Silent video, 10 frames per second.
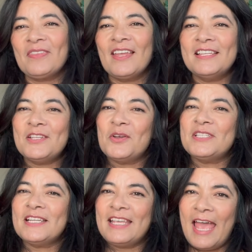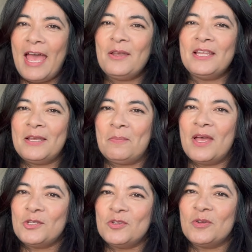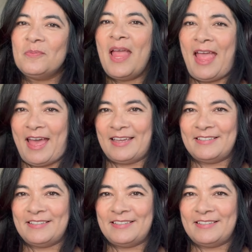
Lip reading: So, it's a cat in a mushroom hat.